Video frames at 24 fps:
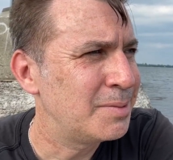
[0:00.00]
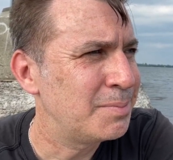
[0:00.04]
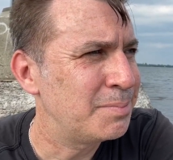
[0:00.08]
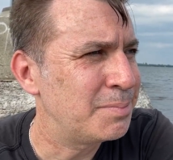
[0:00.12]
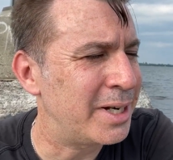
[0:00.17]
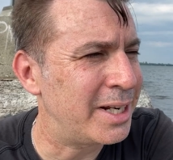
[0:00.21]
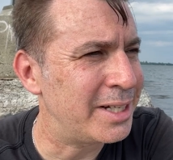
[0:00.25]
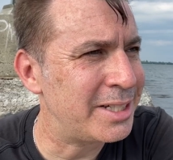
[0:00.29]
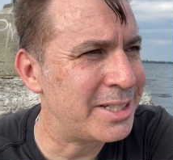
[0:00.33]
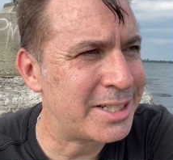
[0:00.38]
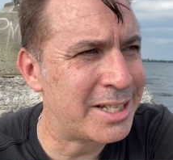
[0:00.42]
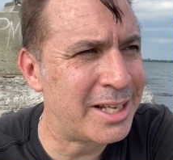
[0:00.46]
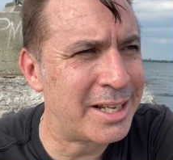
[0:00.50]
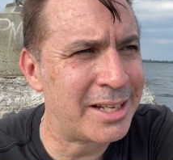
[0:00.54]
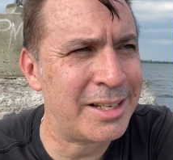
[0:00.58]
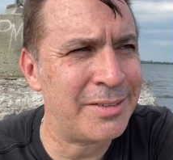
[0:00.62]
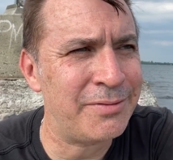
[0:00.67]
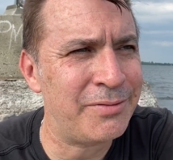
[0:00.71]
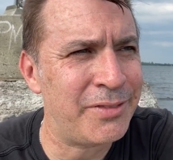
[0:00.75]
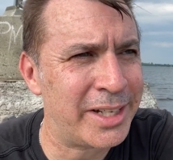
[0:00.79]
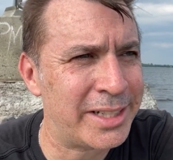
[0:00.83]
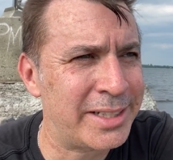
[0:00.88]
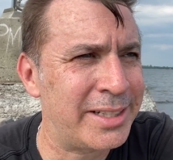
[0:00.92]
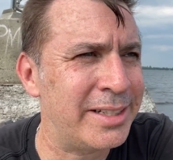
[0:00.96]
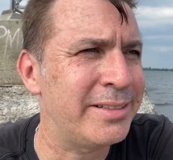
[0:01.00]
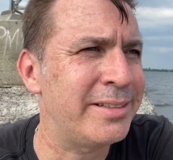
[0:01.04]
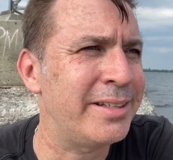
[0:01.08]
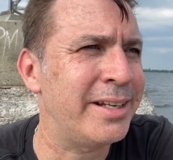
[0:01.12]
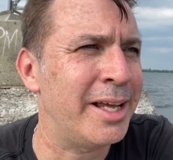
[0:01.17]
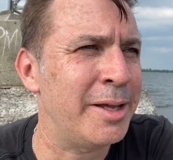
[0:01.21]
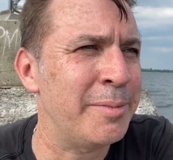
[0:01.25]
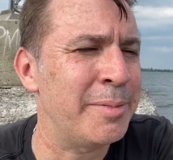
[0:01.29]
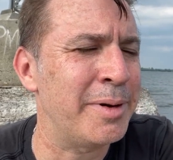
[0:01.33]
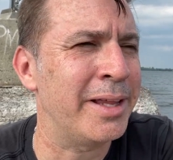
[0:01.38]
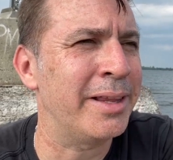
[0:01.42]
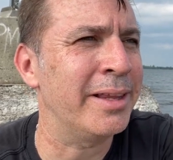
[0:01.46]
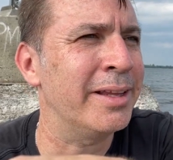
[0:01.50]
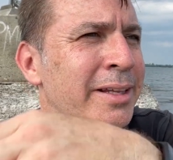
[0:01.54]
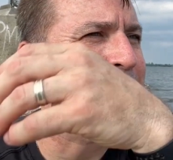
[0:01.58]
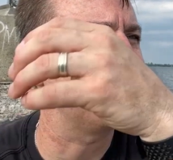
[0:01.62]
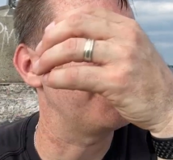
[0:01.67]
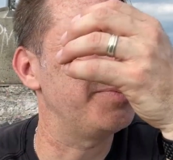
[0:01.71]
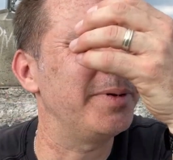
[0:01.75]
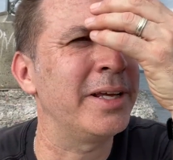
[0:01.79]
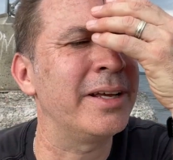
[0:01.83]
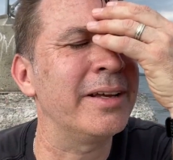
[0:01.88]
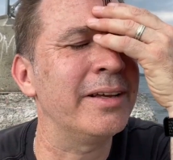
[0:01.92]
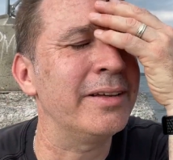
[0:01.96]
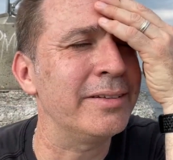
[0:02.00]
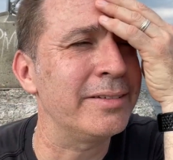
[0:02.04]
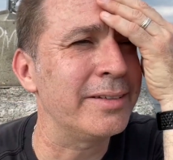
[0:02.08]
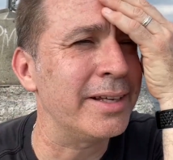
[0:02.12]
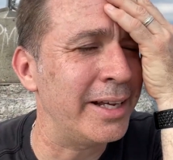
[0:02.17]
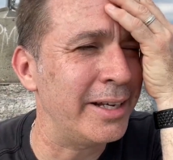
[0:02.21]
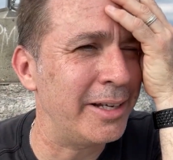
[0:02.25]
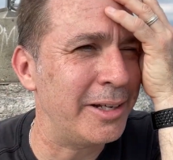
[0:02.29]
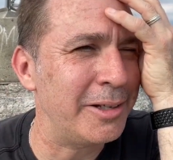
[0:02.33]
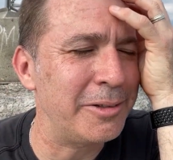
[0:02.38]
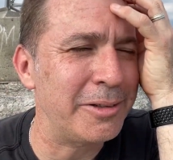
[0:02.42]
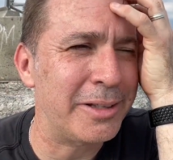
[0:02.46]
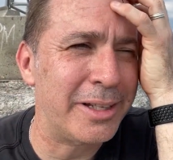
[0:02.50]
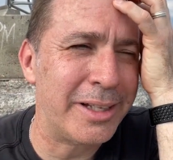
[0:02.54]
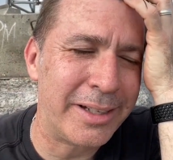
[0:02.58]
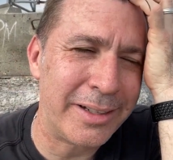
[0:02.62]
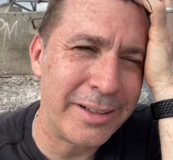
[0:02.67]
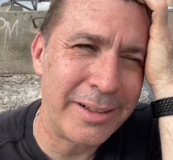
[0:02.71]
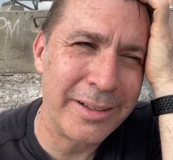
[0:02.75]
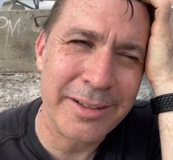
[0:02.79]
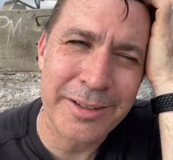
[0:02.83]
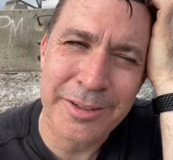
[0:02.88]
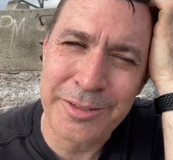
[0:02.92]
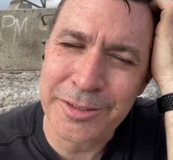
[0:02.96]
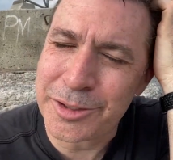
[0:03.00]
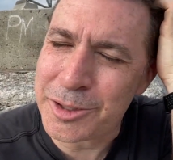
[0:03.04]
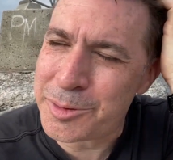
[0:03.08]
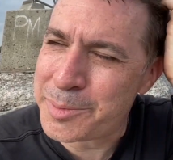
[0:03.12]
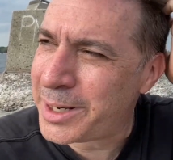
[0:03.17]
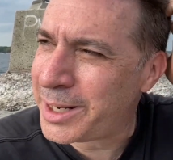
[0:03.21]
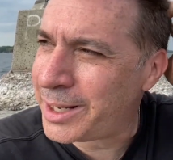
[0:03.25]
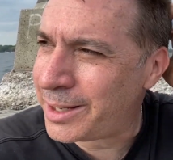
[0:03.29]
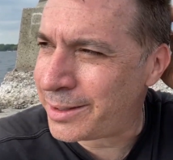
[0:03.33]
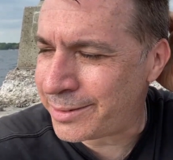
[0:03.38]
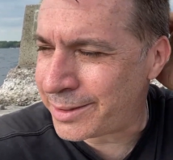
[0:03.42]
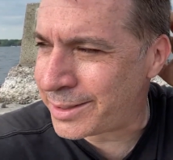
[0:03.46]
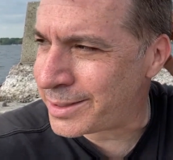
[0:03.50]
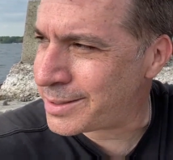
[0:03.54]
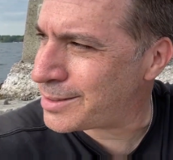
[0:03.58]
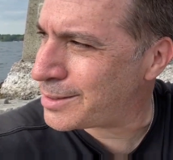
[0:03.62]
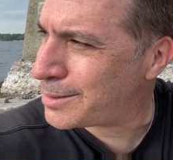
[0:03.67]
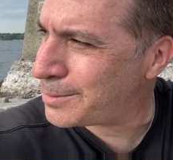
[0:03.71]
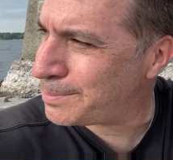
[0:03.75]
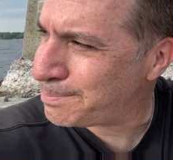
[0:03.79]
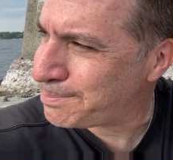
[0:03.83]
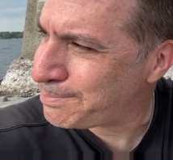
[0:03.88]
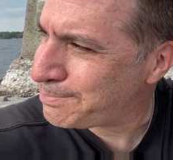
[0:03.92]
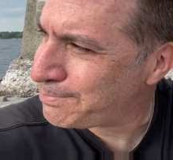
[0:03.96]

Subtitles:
But I just got convicted today by this because I know that so many of us,